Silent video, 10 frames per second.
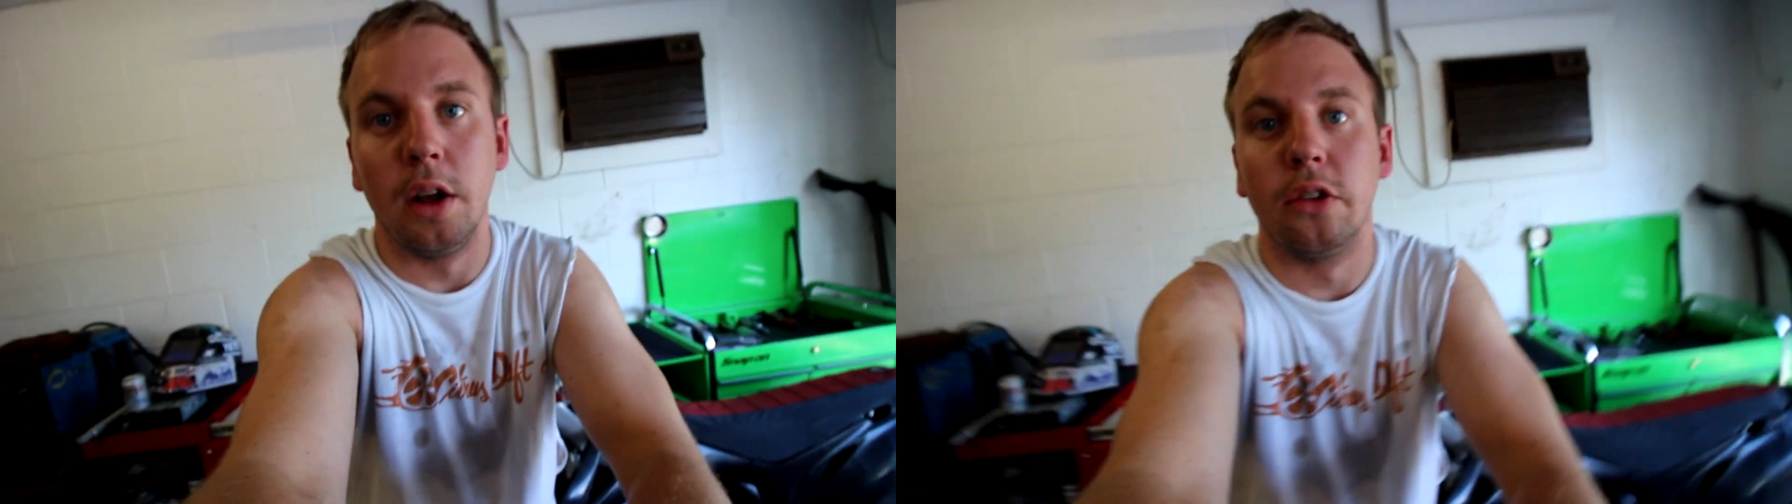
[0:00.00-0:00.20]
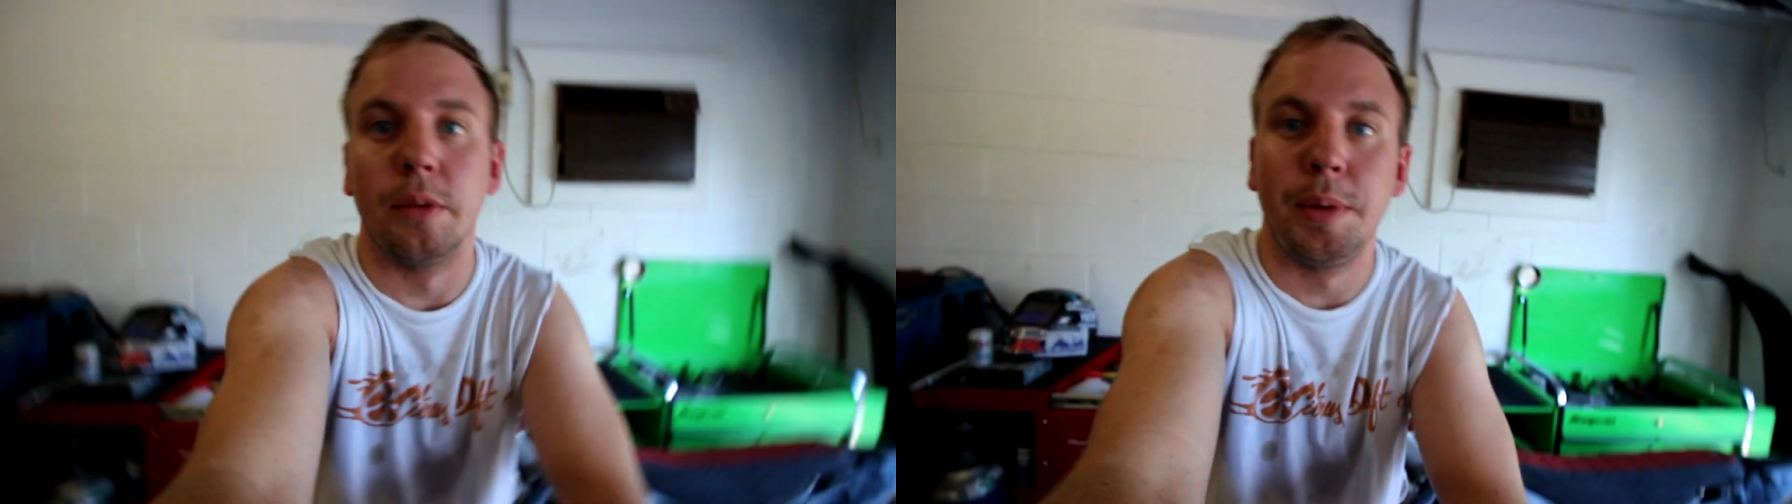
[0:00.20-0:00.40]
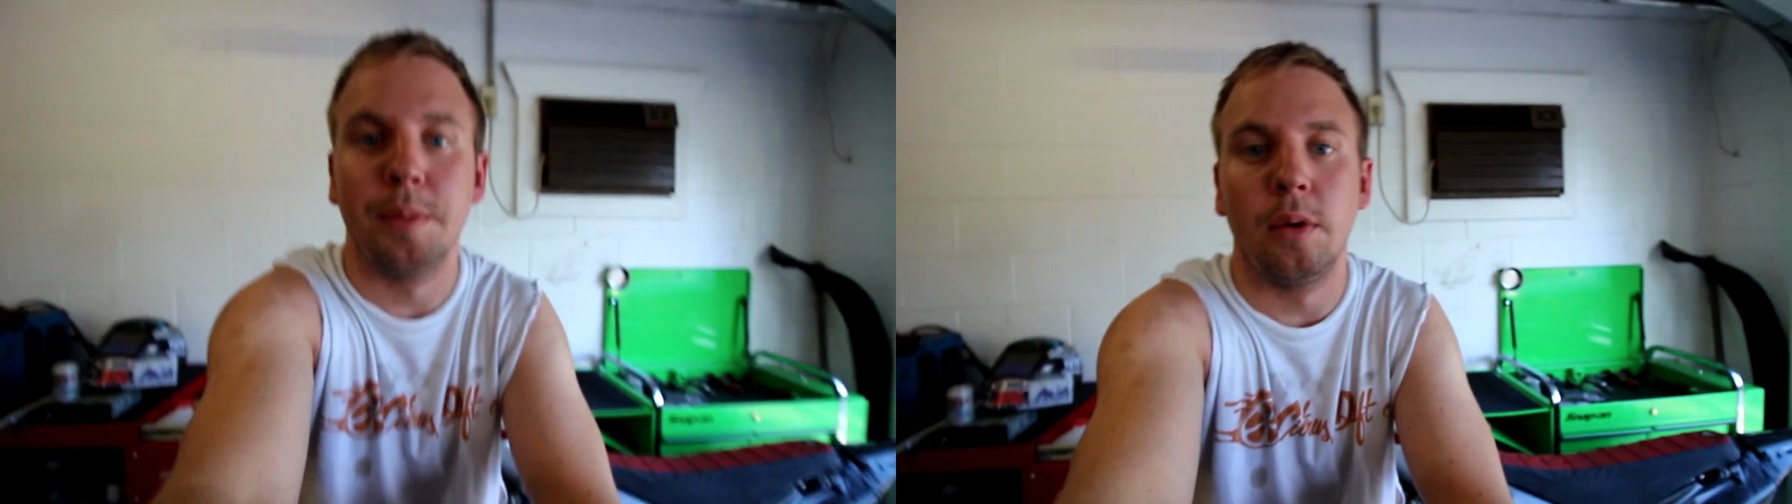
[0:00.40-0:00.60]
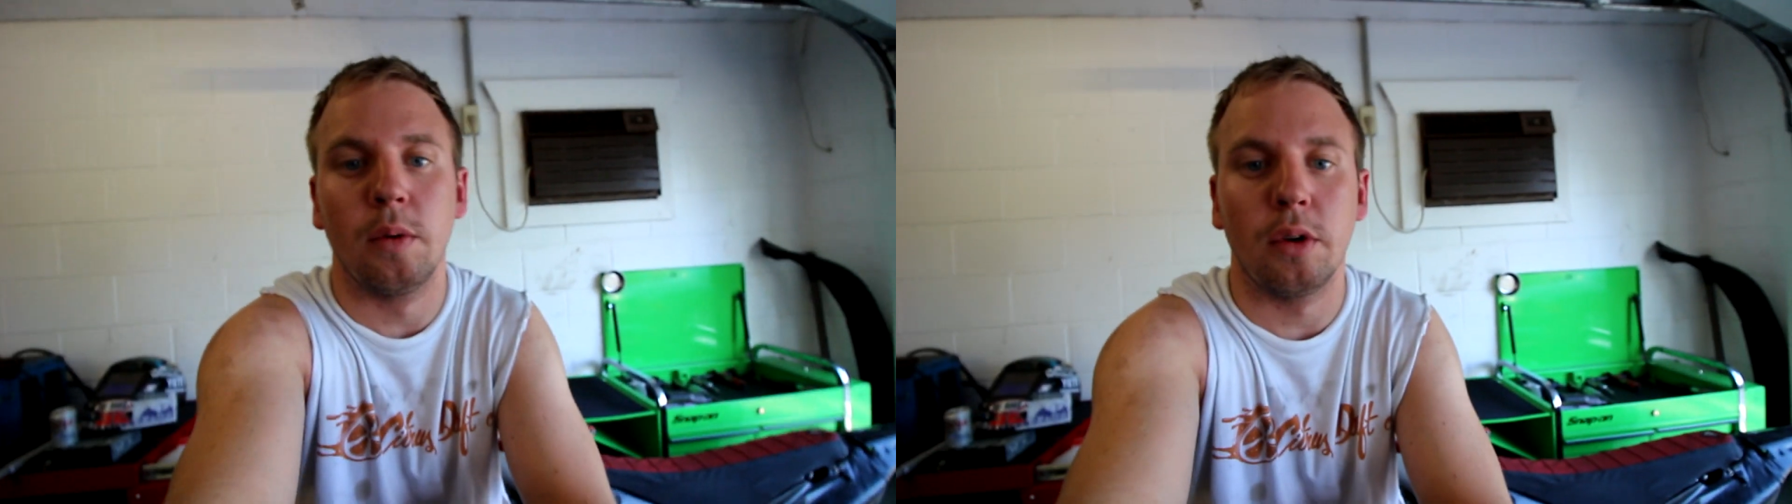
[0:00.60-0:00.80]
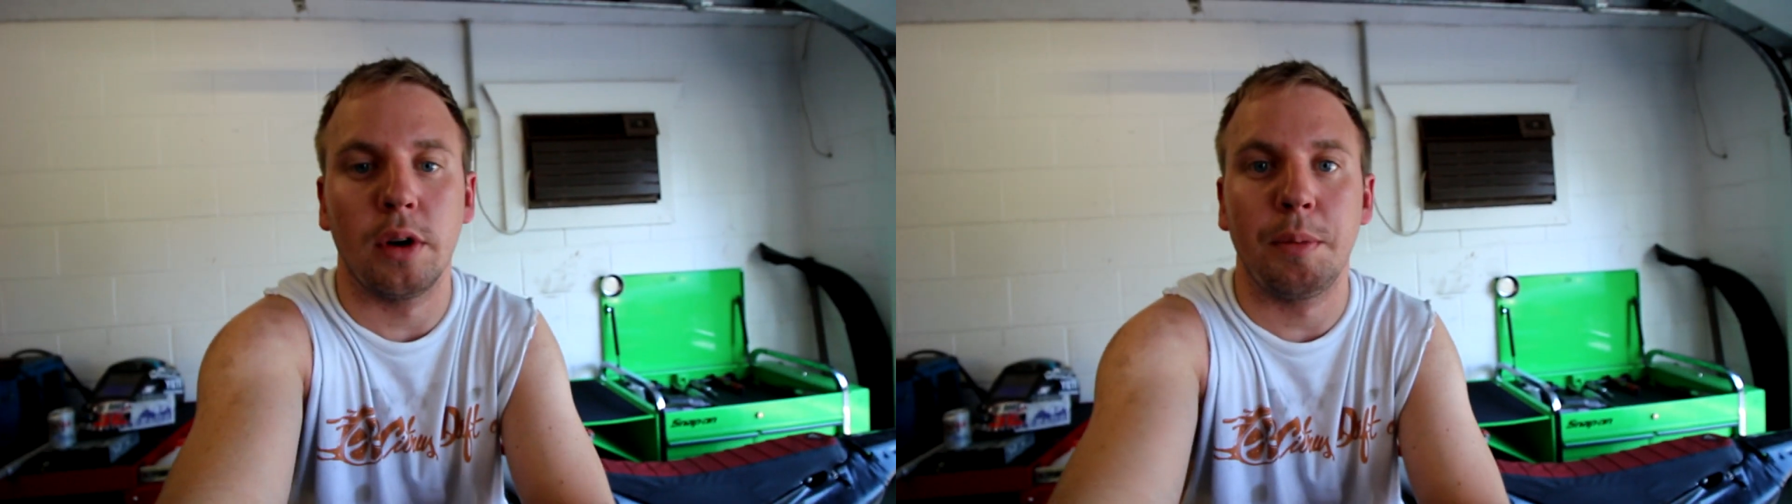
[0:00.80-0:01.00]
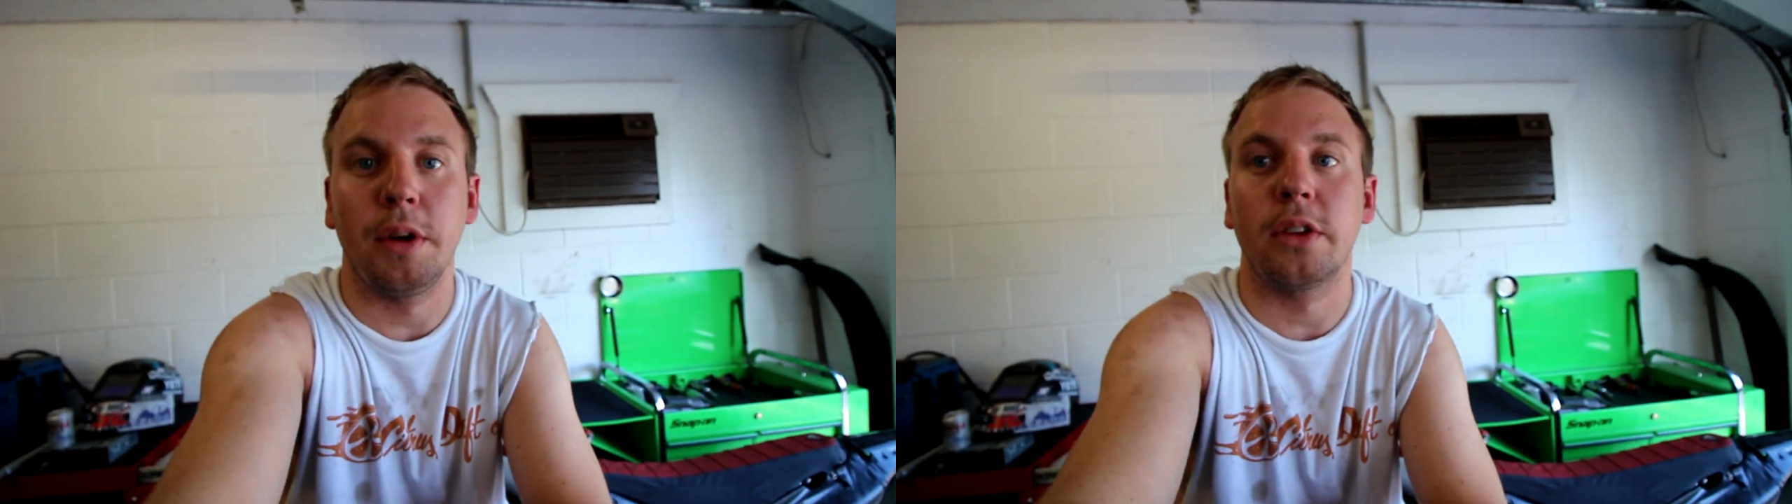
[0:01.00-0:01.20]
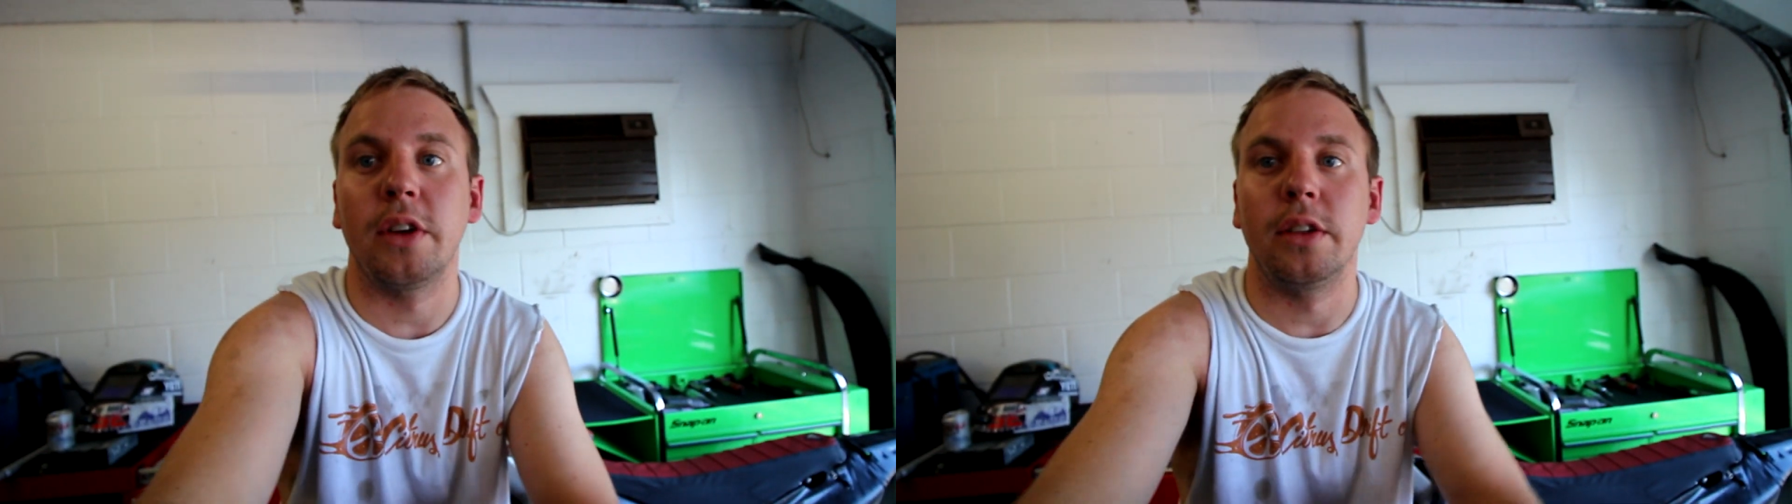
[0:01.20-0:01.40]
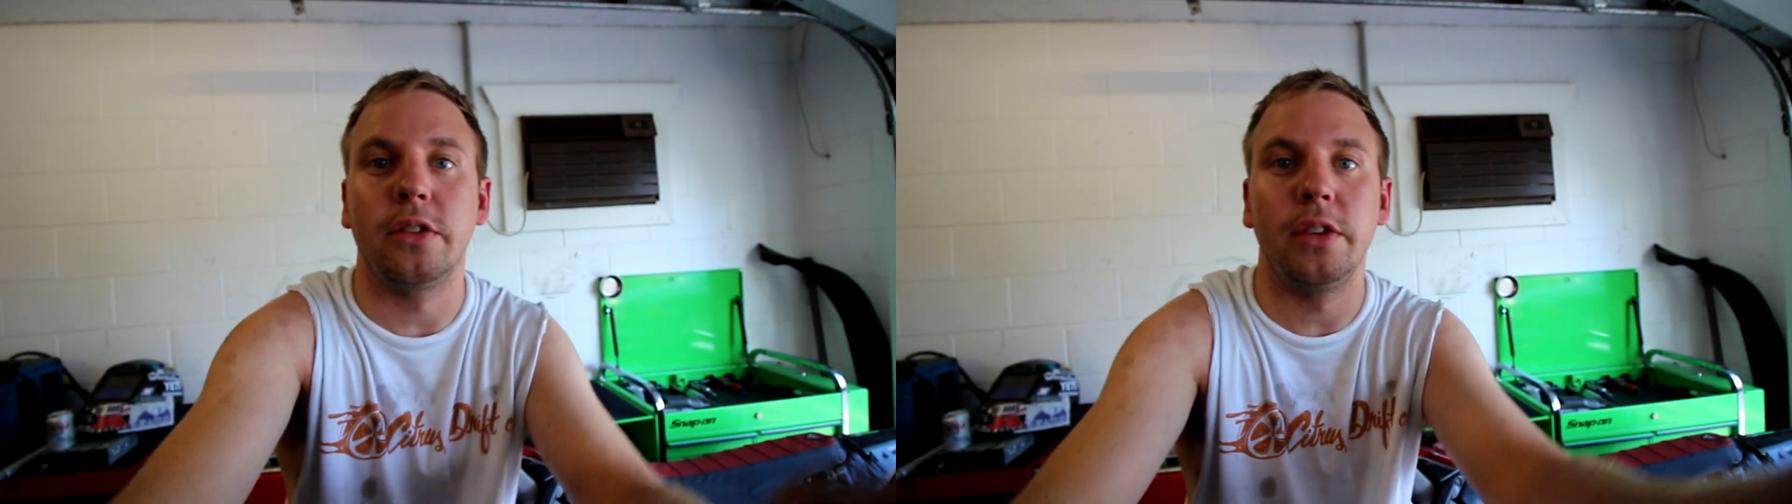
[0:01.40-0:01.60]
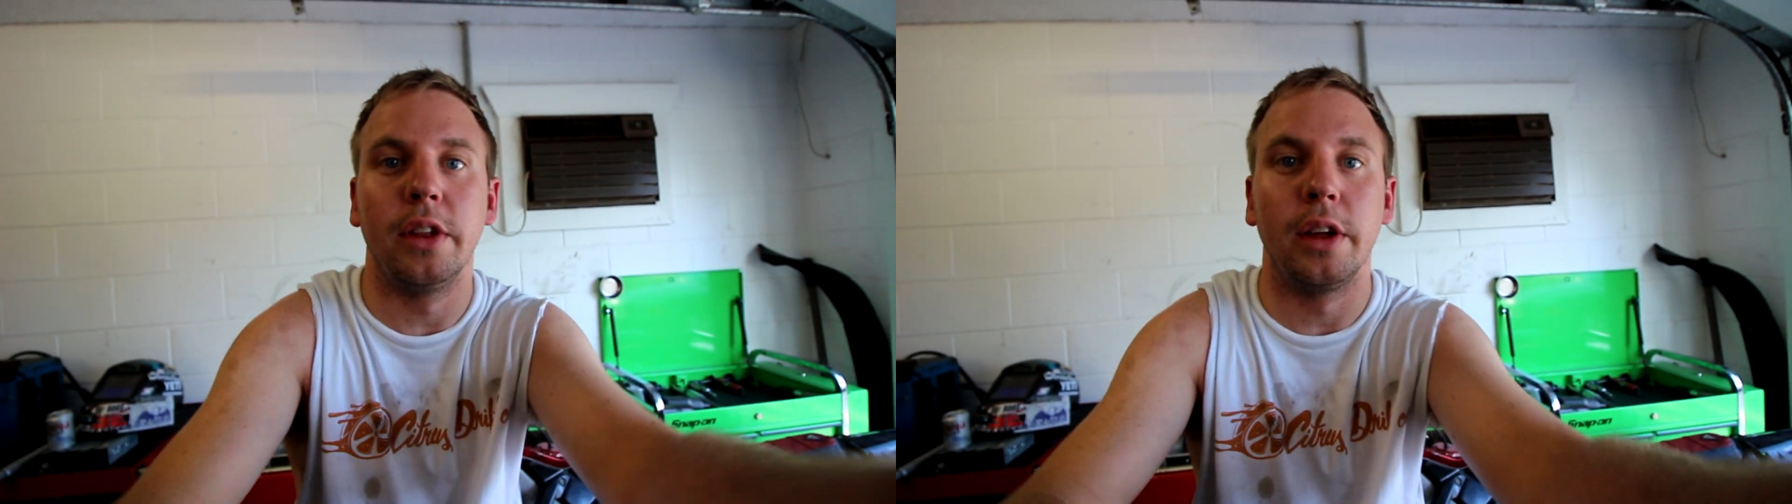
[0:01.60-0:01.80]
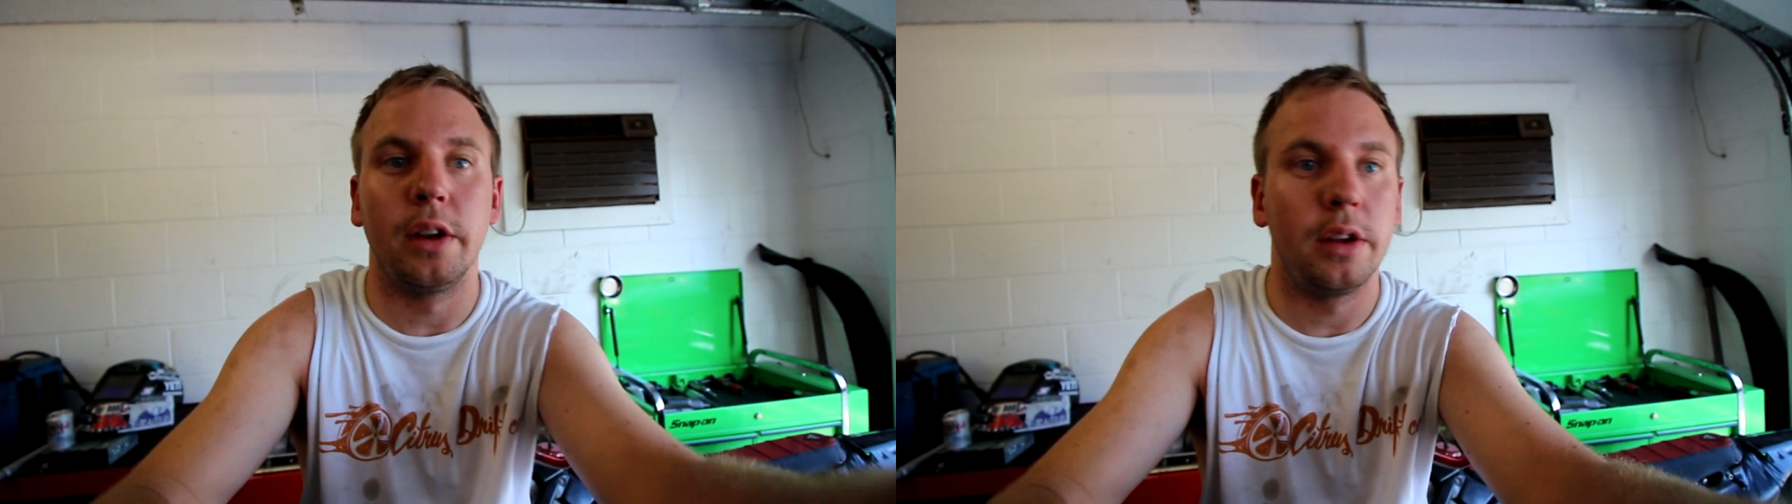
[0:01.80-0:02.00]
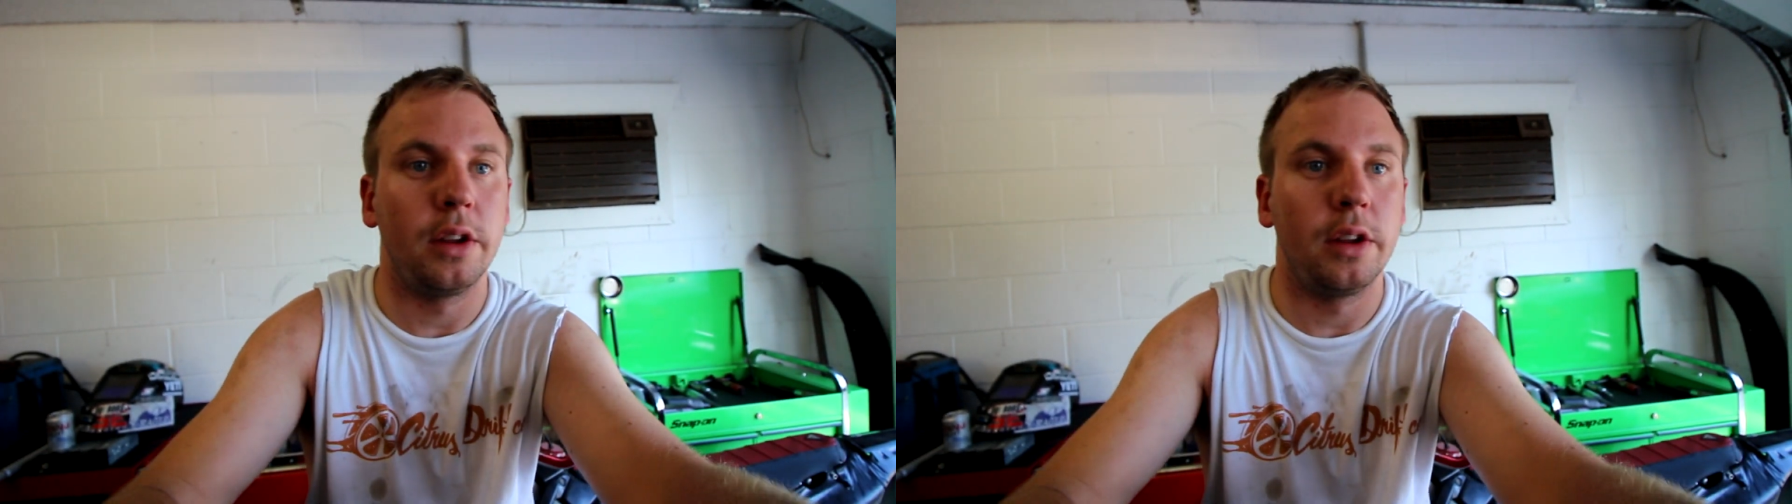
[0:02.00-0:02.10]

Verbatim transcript: know some people were pretty excited to see that.